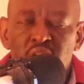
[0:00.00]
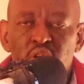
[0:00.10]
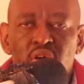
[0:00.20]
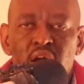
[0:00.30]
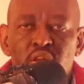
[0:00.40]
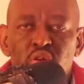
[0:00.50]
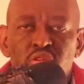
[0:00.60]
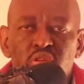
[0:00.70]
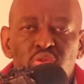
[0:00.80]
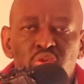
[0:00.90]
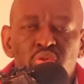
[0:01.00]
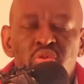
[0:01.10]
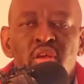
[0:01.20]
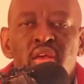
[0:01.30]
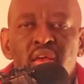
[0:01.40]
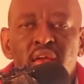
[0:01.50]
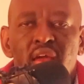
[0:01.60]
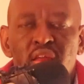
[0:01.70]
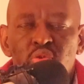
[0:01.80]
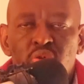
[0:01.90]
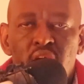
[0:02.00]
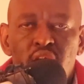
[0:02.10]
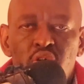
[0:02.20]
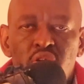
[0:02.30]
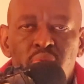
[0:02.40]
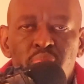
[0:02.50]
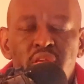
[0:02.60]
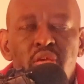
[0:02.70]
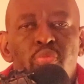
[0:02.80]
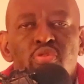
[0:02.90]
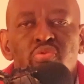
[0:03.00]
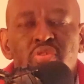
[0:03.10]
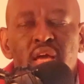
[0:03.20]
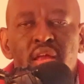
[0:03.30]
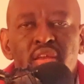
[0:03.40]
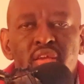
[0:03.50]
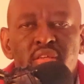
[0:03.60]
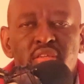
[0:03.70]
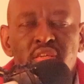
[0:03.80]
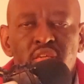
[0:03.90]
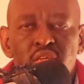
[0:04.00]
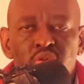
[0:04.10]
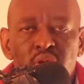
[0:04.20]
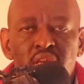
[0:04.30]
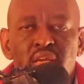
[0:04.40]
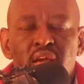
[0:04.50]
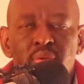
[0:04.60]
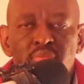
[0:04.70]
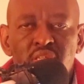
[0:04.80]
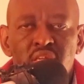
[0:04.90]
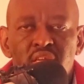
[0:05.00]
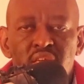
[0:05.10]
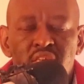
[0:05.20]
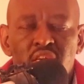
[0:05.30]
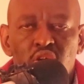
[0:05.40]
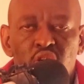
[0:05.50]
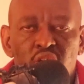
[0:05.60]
channel cannot grow and you cannot be able to turn it into an income generating